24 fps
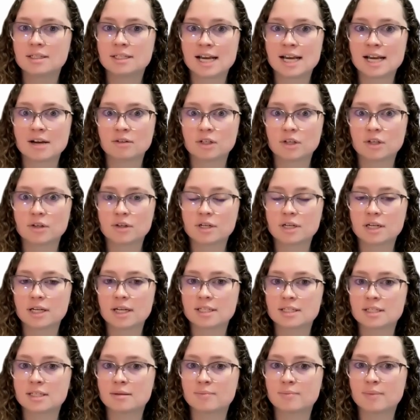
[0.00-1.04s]
downloaded it
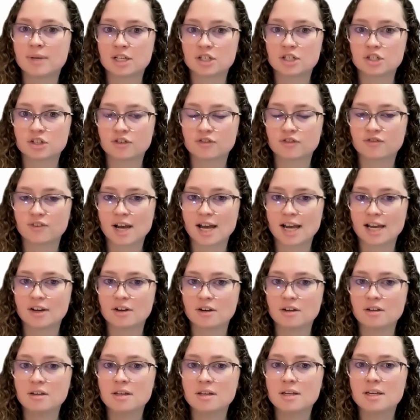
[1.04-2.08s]
as a picture
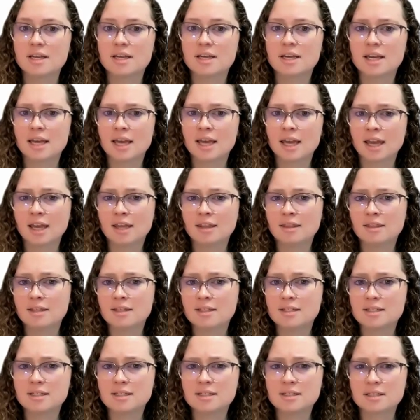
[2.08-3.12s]
file. And
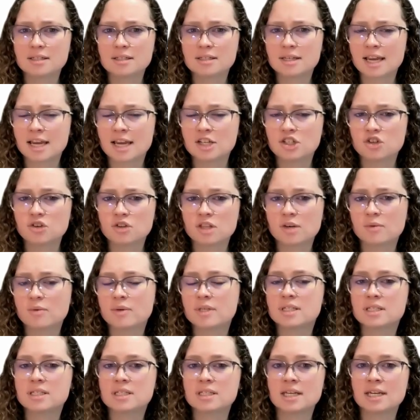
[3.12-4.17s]
this is a schedule that
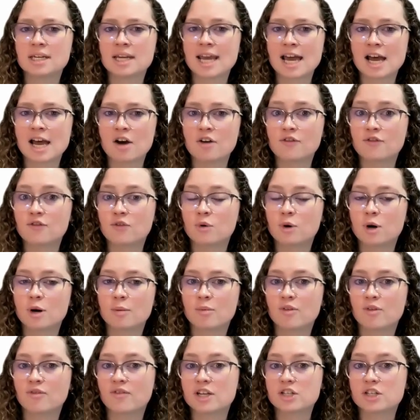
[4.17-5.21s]
was sent out for
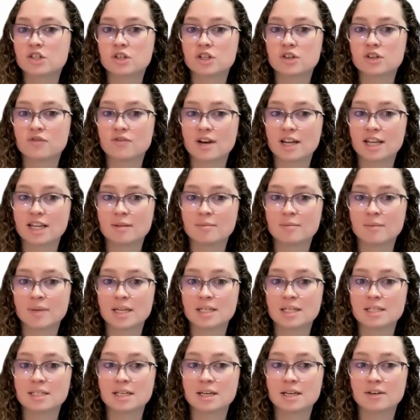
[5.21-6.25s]
a professional
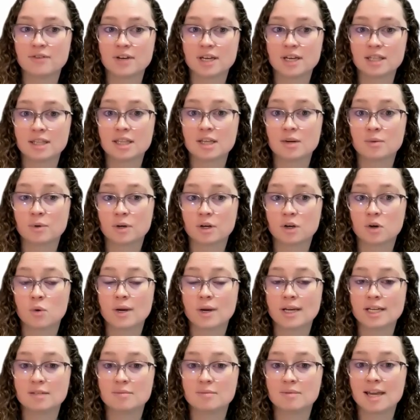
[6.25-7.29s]
development event that we're
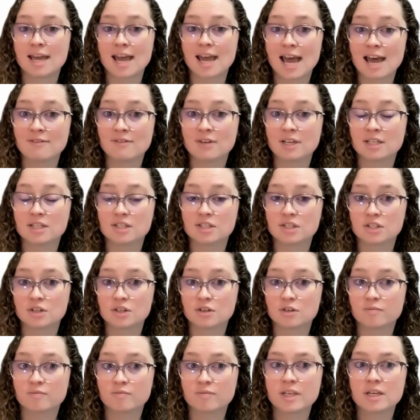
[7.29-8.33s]
going to be having
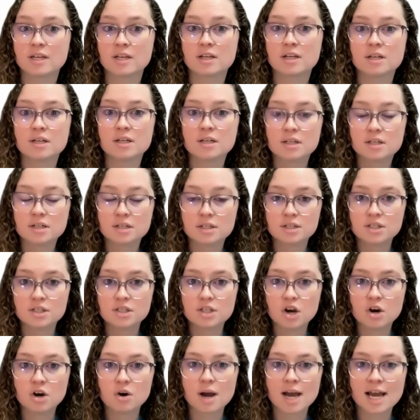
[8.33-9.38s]
soon.
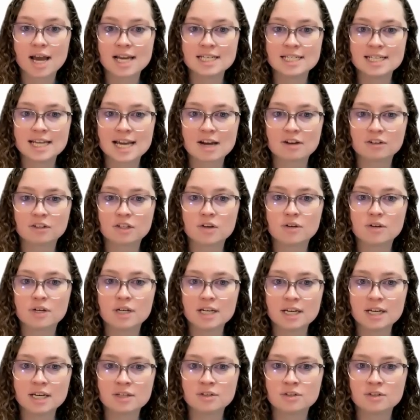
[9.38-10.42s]
So I
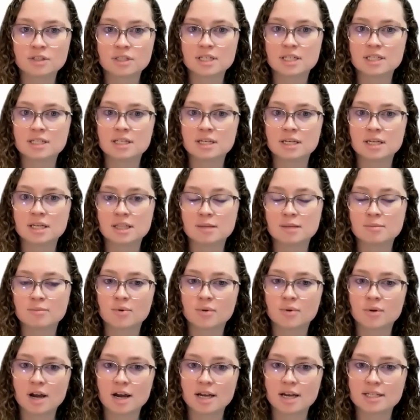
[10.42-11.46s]
downloaded it. You'll see it's in the
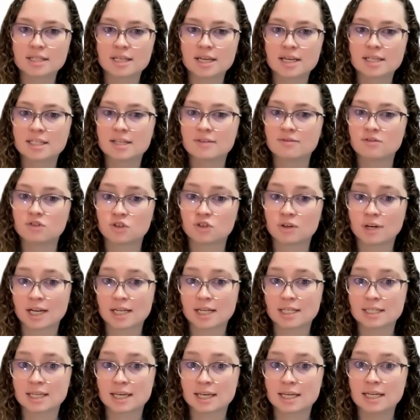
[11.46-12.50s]
process of
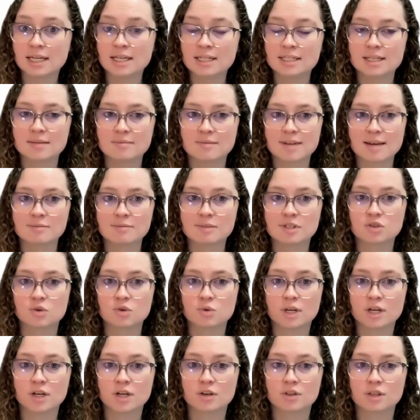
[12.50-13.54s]
translating. Sometimes it's
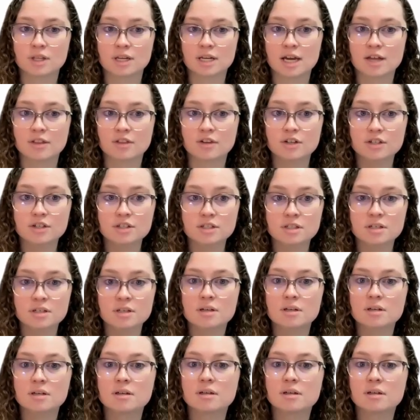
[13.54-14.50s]
quicker than others.